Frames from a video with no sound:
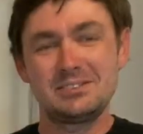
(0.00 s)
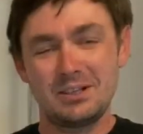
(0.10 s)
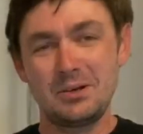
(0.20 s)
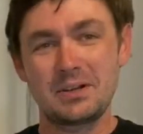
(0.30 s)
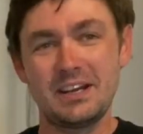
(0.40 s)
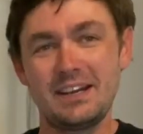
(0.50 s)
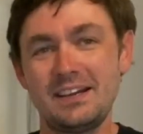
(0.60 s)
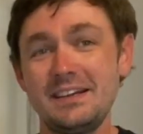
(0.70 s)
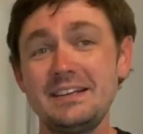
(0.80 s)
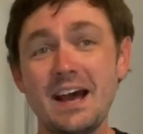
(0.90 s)
Okay,
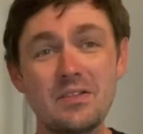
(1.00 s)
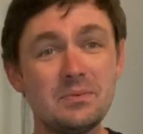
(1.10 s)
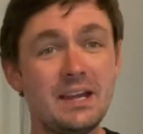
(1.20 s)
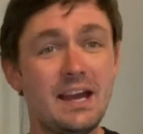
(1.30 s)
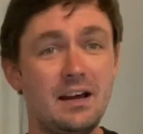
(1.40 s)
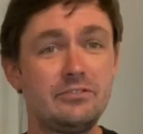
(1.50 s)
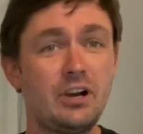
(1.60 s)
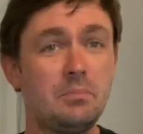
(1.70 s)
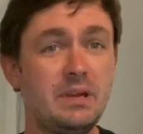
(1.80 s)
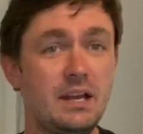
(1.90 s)
now that we have a
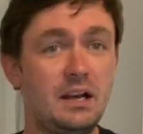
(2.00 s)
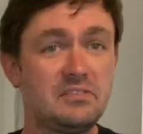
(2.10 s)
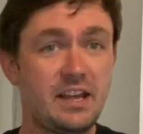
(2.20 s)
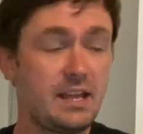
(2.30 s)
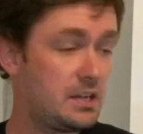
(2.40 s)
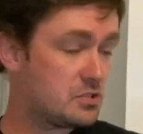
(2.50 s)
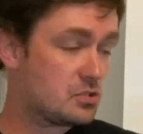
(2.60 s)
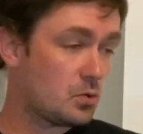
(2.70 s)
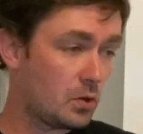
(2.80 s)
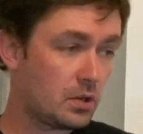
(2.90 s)
bit of a
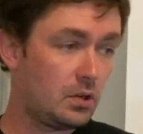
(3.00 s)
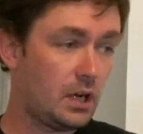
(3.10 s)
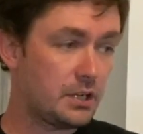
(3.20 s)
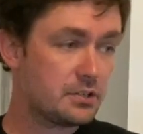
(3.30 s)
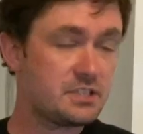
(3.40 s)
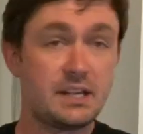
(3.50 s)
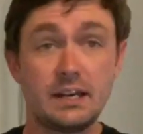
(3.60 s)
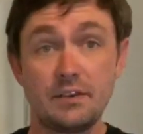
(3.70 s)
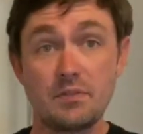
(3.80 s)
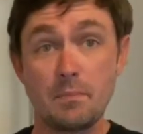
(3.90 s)
historical understanding
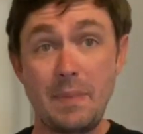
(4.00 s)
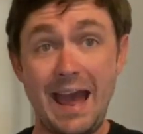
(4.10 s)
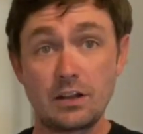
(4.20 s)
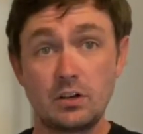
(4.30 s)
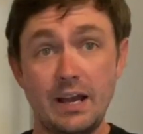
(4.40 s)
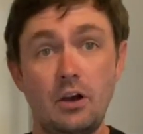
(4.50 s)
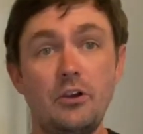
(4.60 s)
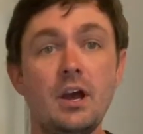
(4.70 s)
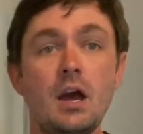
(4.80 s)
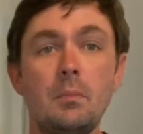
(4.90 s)
of the background
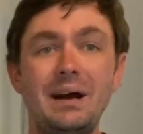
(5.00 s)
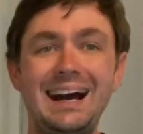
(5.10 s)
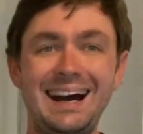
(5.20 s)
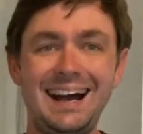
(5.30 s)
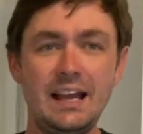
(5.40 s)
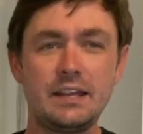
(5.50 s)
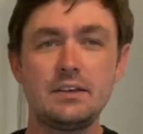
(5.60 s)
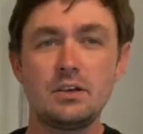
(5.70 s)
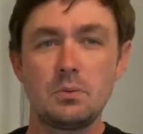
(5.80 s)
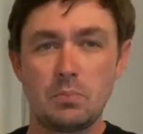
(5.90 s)
behind
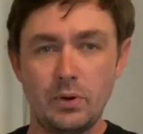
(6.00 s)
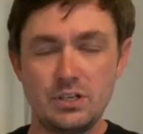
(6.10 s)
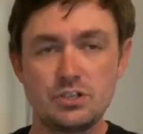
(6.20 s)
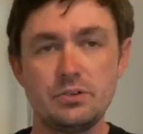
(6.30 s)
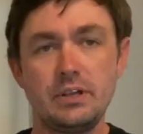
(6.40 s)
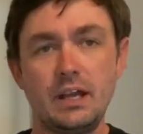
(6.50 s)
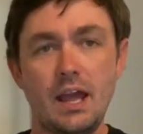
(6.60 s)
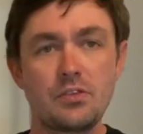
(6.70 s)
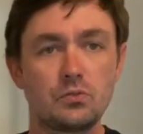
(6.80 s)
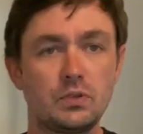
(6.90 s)
point shooting and
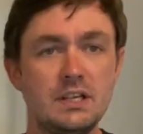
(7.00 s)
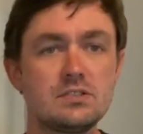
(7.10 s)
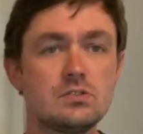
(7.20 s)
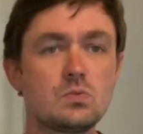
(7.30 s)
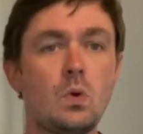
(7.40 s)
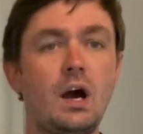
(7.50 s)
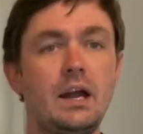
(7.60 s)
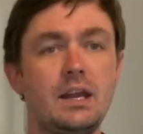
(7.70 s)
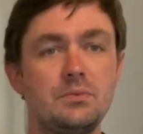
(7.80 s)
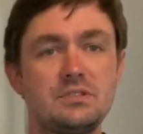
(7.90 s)
the reasons why
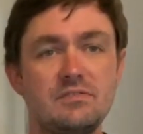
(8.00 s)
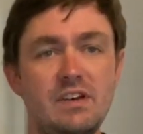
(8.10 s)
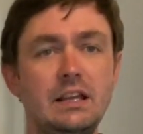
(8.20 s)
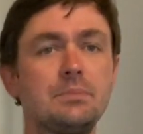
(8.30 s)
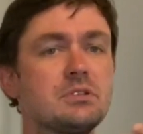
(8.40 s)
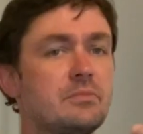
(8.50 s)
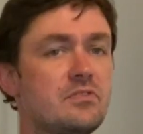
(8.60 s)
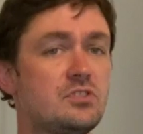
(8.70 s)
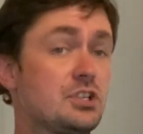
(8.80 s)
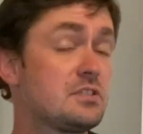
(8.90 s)
it was developed, some of the
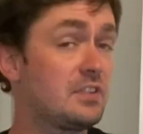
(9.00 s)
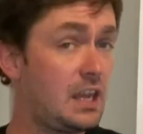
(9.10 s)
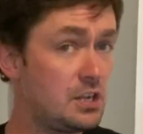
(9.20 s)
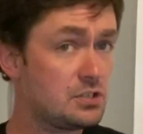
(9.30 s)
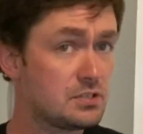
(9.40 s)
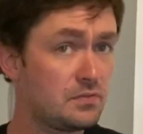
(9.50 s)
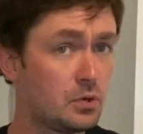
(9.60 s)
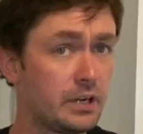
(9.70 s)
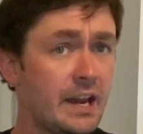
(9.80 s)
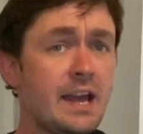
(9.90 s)
justifications for
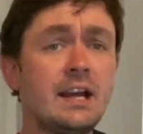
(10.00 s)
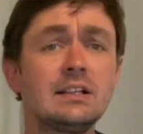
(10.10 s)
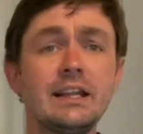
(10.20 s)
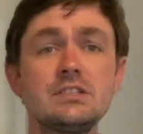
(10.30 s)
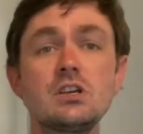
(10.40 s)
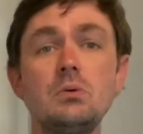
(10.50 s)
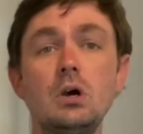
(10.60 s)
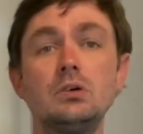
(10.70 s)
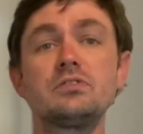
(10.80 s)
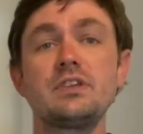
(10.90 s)
it, let's go
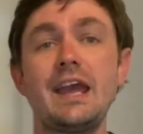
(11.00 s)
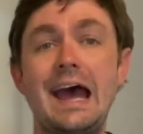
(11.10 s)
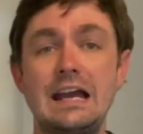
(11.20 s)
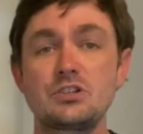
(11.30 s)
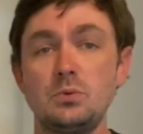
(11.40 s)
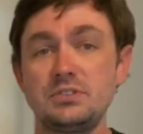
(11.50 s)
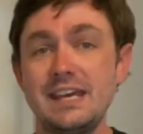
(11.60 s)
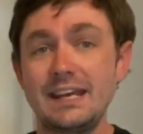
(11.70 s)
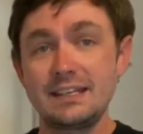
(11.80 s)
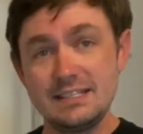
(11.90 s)
over the actual
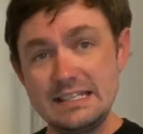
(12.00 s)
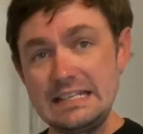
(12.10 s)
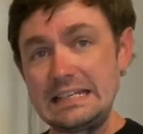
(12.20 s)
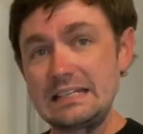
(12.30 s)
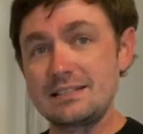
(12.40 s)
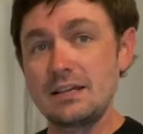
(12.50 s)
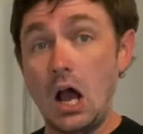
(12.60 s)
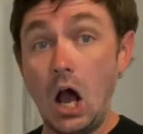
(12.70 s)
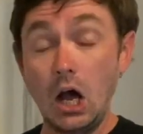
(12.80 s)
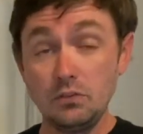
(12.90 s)
techniques
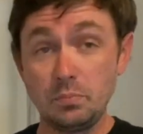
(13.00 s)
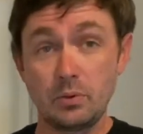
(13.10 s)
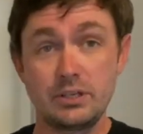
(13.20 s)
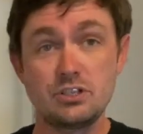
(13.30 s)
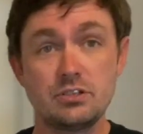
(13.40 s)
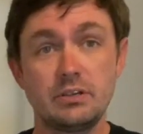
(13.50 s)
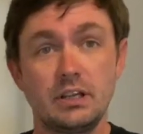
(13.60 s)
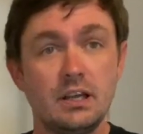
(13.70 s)
of point shooting.